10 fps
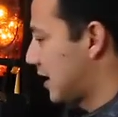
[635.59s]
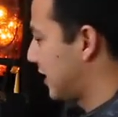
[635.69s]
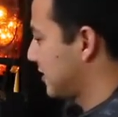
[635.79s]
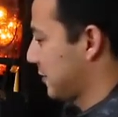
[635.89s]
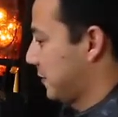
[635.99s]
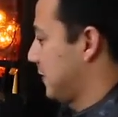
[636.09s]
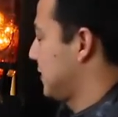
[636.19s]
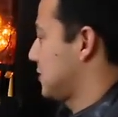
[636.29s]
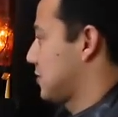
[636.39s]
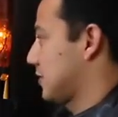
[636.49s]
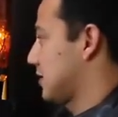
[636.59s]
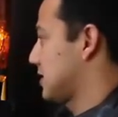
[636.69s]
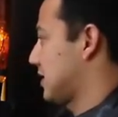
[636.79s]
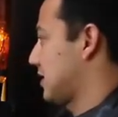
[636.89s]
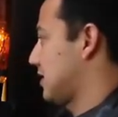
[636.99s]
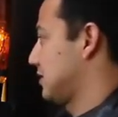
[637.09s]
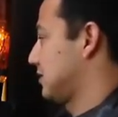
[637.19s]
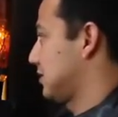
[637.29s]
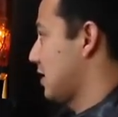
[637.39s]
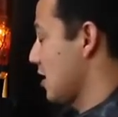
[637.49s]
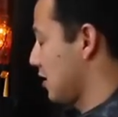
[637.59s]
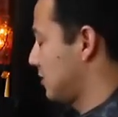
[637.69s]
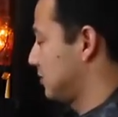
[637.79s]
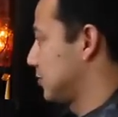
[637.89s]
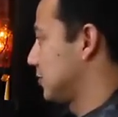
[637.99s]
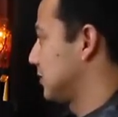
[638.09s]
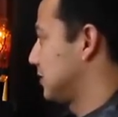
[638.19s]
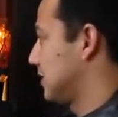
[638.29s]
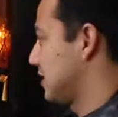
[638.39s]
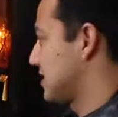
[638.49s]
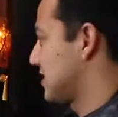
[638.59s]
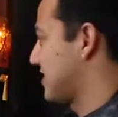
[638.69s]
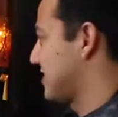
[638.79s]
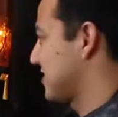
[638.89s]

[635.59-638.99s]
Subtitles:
I definitely enjoy guitar a lot more these days.